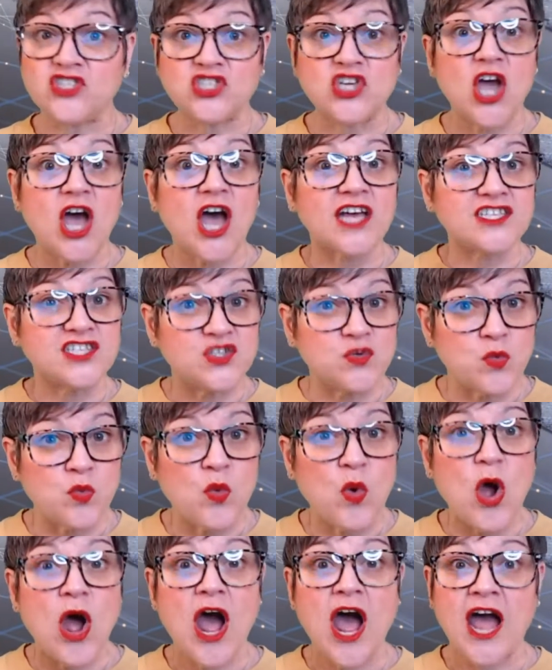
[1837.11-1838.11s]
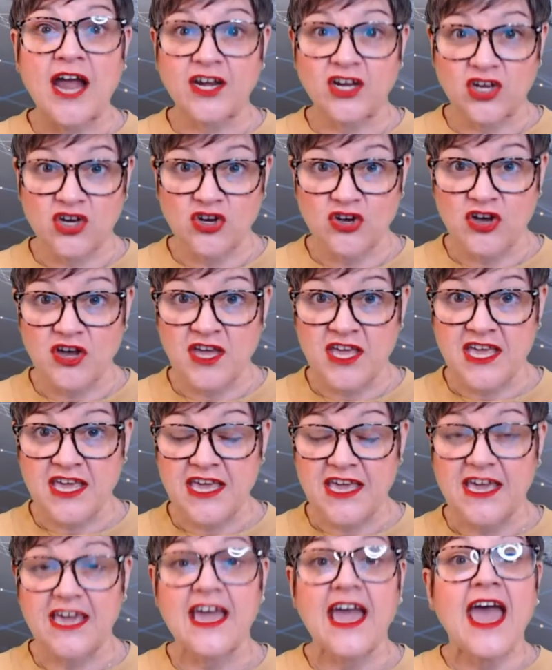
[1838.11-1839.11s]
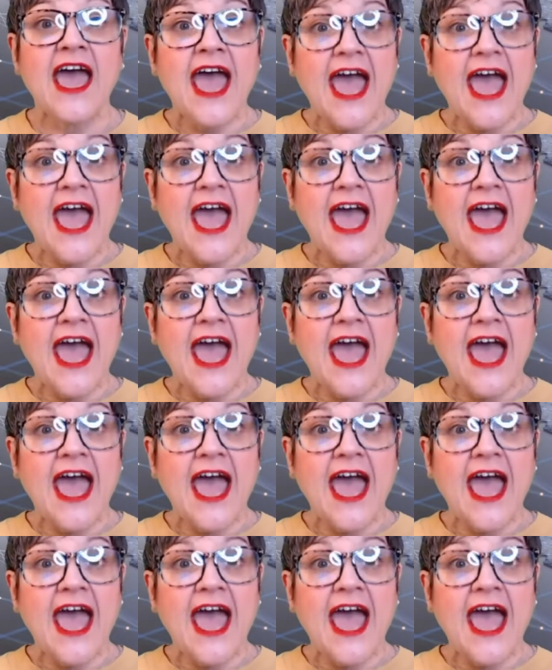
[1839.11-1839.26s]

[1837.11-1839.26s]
just one cookie.